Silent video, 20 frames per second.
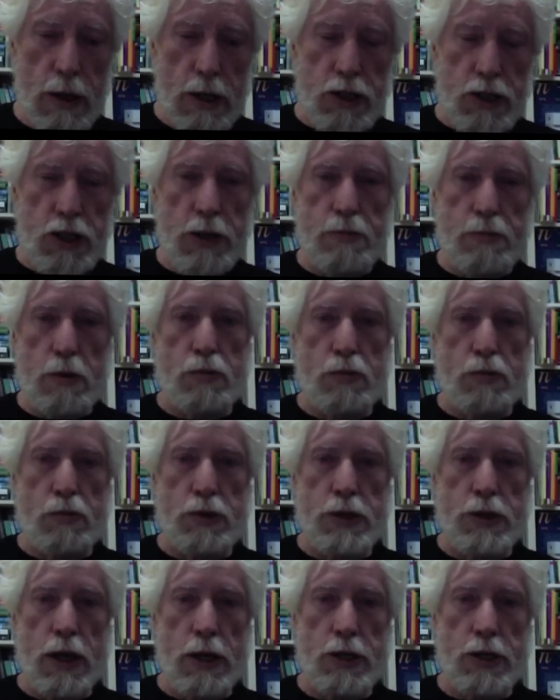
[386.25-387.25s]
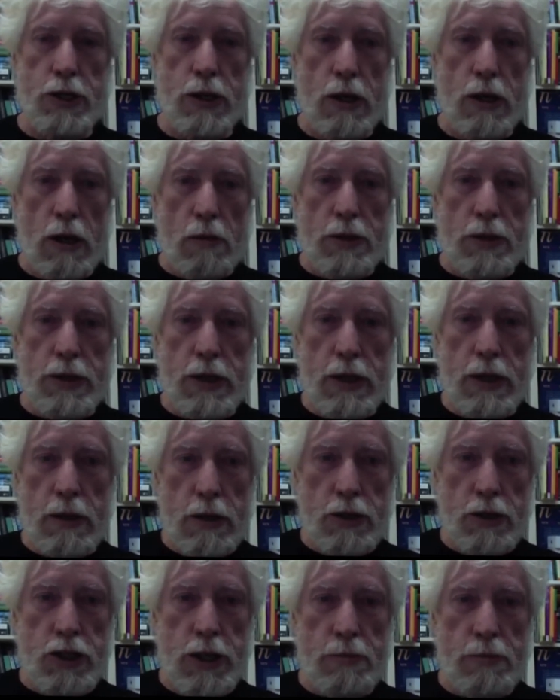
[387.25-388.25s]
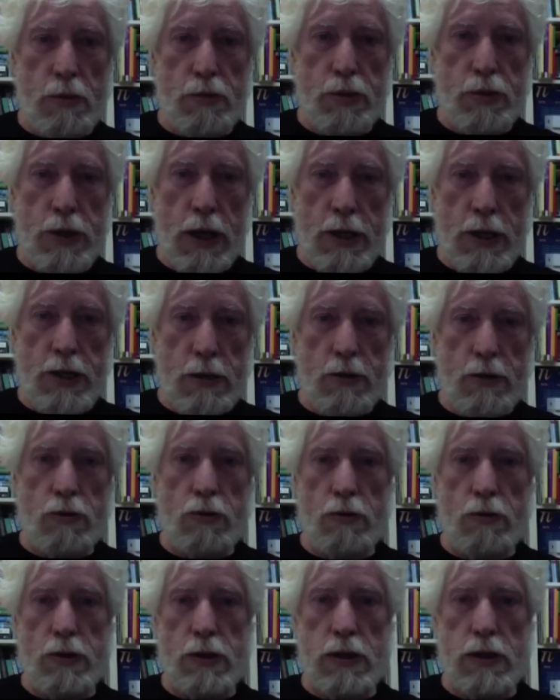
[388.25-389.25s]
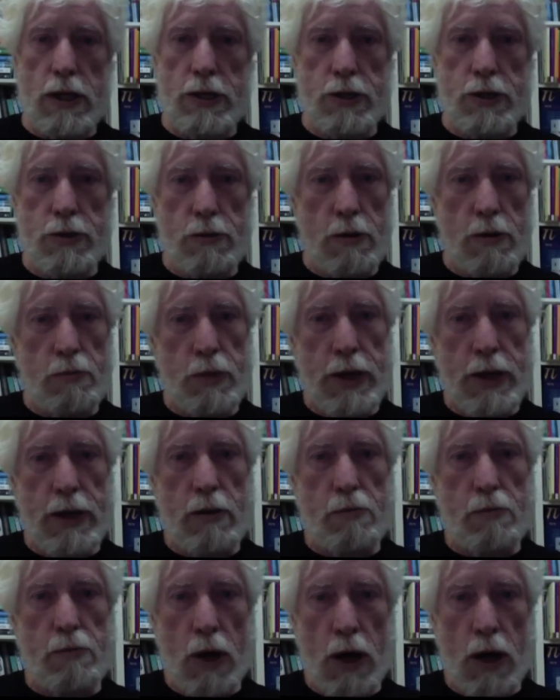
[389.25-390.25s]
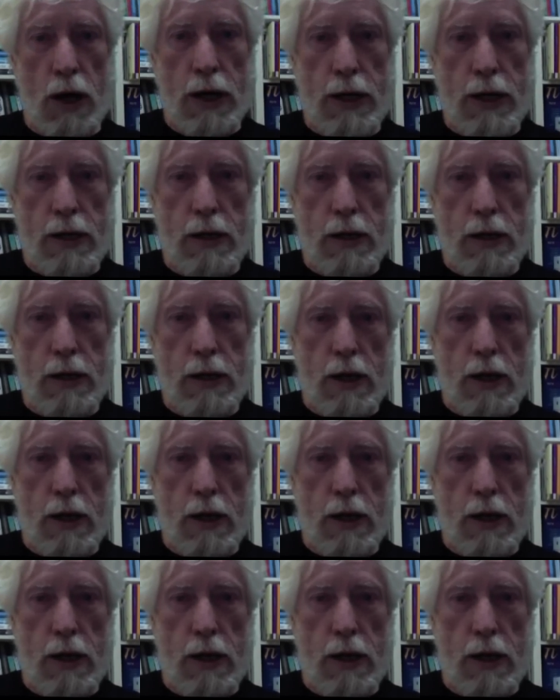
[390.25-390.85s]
cheaper production. But then cheaper production, of course, led to a bigger market